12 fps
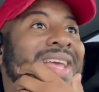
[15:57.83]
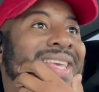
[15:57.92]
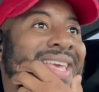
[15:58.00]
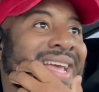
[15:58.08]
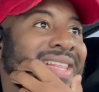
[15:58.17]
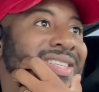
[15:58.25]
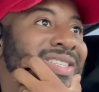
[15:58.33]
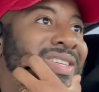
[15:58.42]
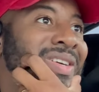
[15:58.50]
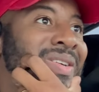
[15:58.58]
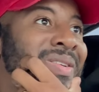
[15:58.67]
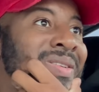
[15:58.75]
yet.
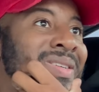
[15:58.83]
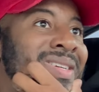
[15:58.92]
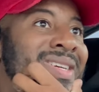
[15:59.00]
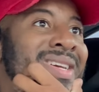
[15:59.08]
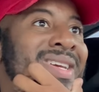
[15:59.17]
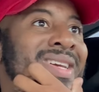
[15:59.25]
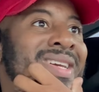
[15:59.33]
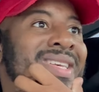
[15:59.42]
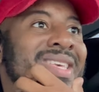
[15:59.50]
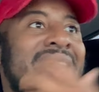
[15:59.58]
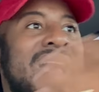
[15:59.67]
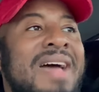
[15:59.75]
So
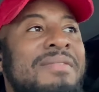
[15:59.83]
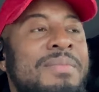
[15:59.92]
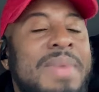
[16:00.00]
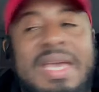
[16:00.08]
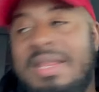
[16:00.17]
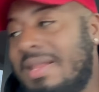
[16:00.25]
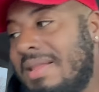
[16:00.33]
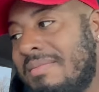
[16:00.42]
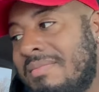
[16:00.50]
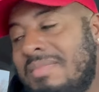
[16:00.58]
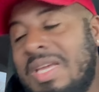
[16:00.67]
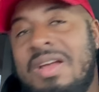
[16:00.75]
yeah, I haven't made
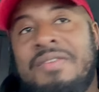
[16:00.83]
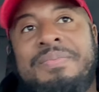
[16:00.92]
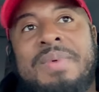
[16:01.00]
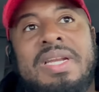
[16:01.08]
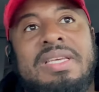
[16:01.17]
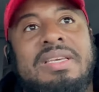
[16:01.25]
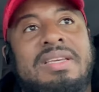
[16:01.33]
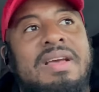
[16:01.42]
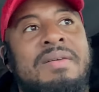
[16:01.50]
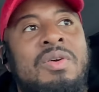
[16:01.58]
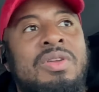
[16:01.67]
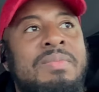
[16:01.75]
enough money. I
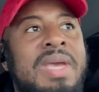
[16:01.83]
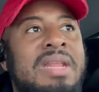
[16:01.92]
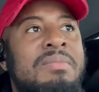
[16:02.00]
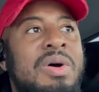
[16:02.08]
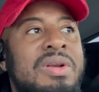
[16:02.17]
only made about